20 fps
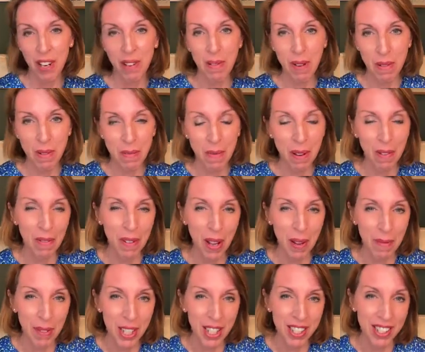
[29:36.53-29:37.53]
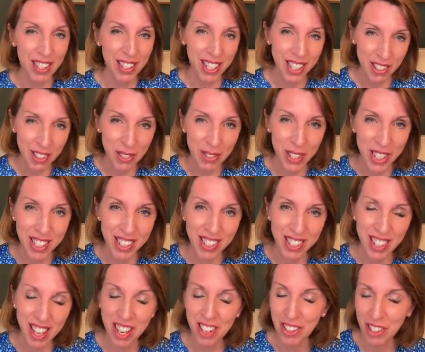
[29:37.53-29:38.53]
going to be with my family, so that's
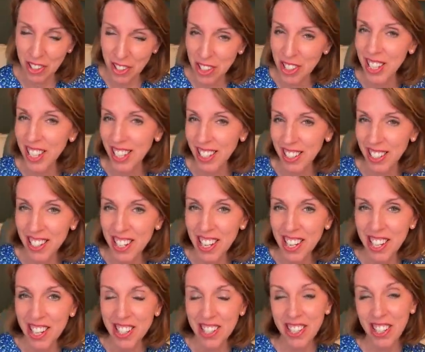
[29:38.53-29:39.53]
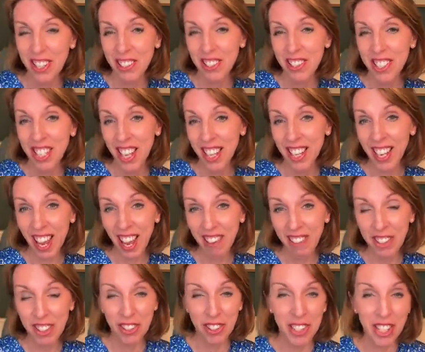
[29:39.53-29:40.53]
always a good thing. So take
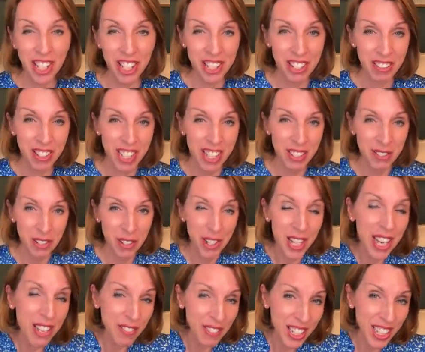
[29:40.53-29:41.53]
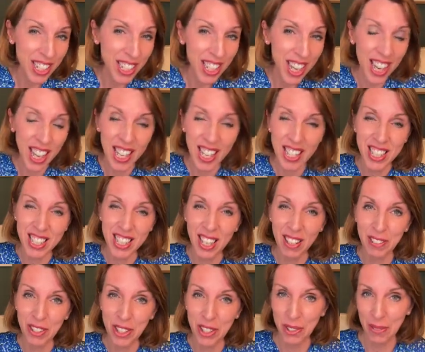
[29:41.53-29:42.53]
care, enjoy the rest of your evening, and
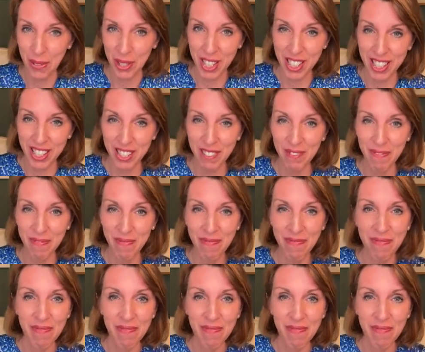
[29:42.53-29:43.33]
have a good week.